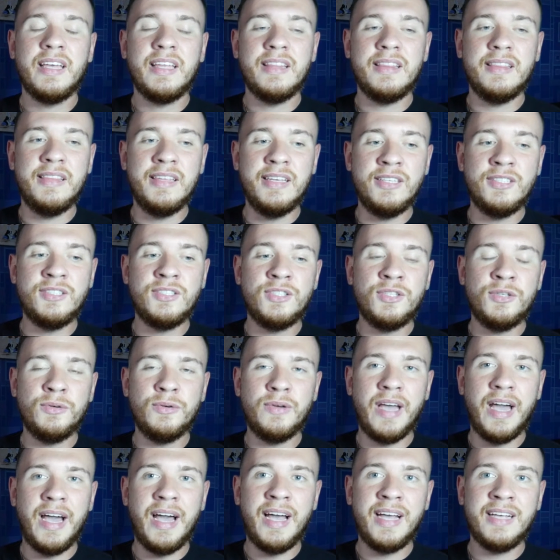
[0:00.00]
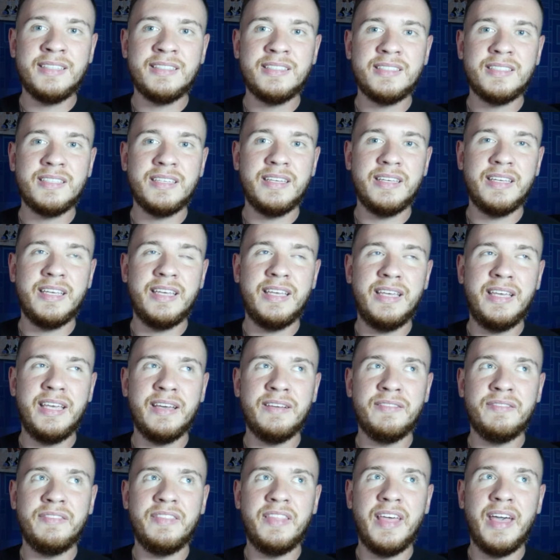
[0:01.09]
These two guys
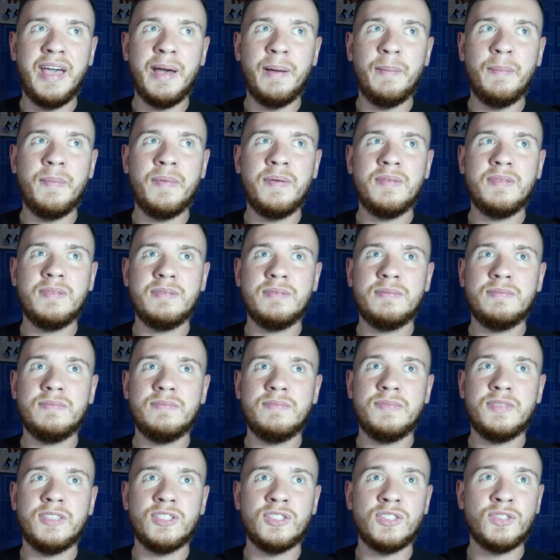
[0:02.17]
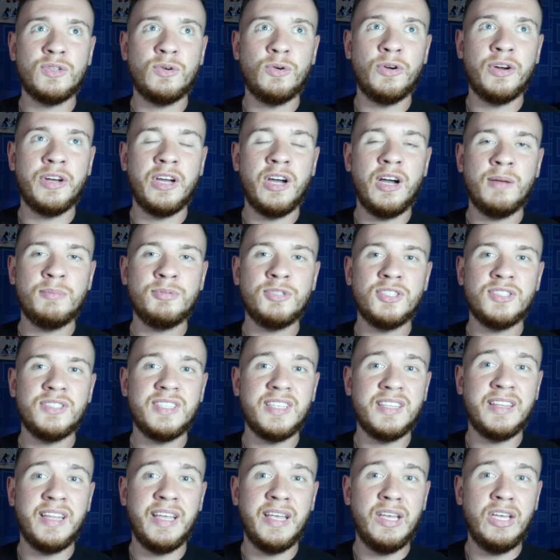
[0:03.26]
give them the scoring options
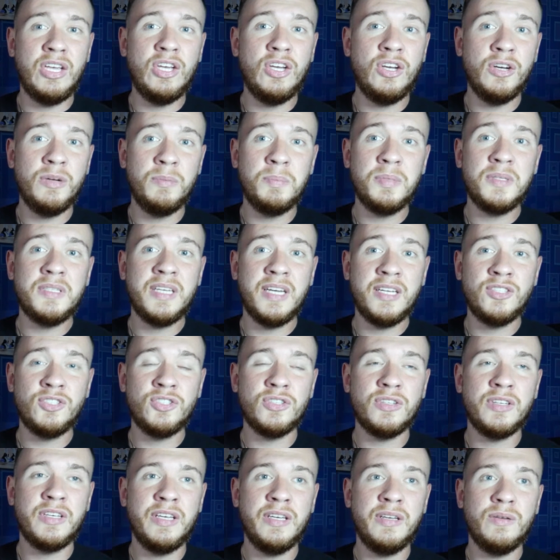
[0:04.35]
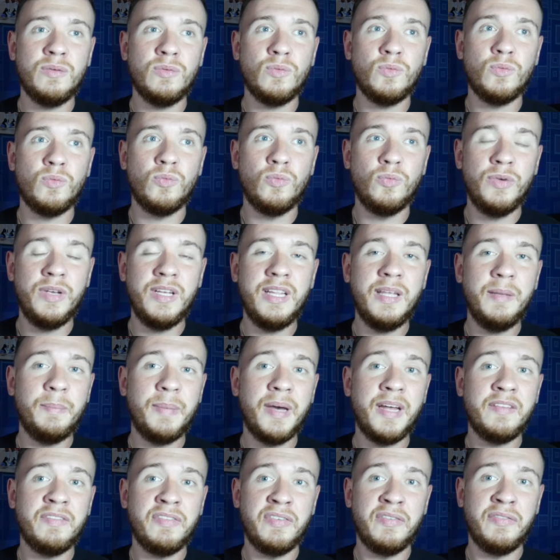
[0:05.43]
that they could potentially really
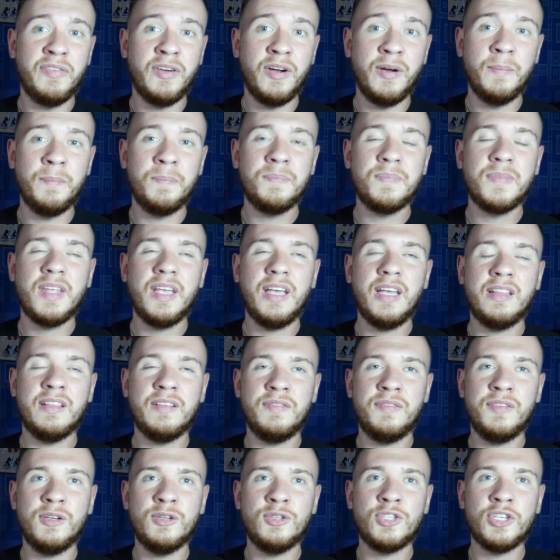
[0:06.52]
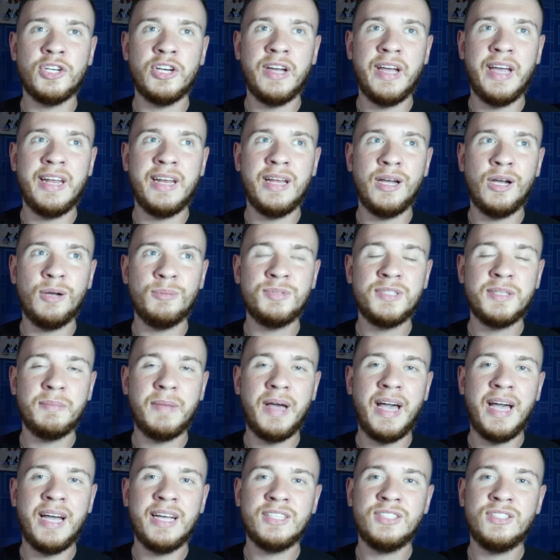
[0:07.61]
benefit from in the future, and it helps them
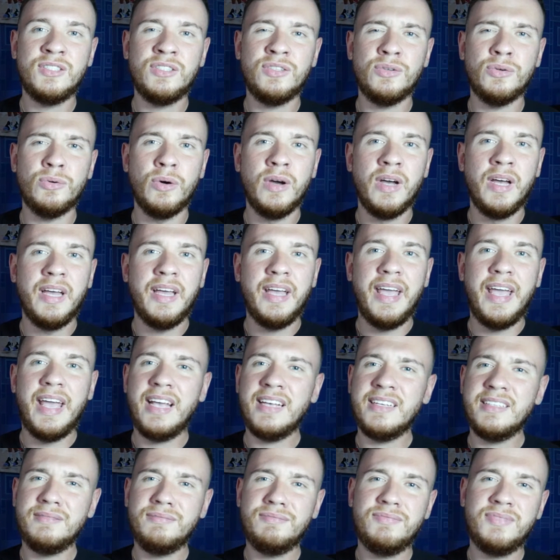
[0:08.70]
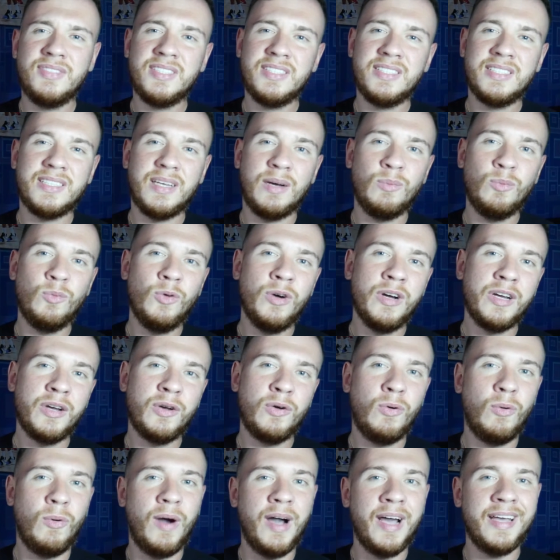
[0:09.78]
add to a somewhat
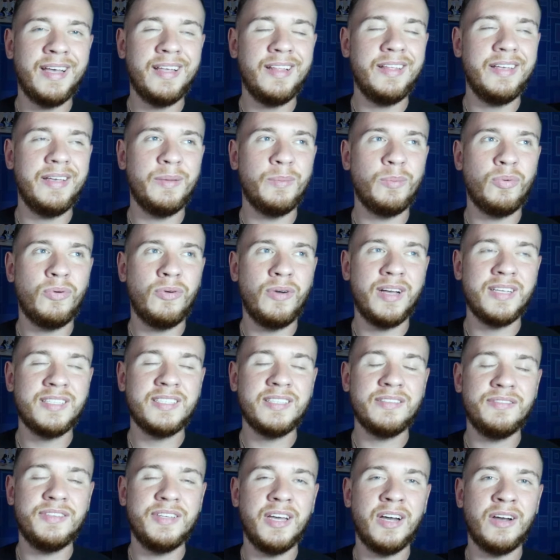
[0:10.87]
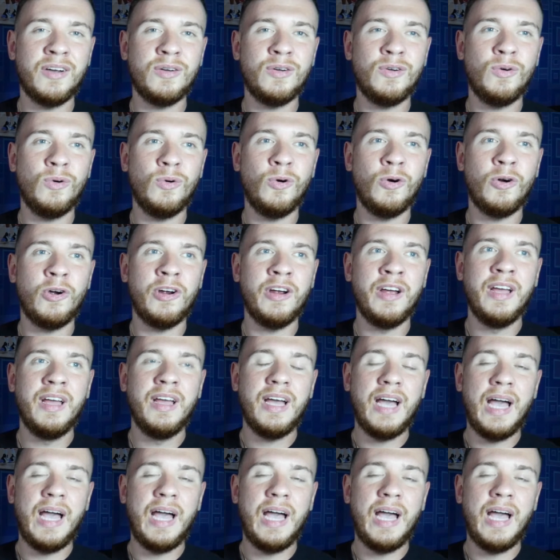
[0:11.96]
quietly impressive young core.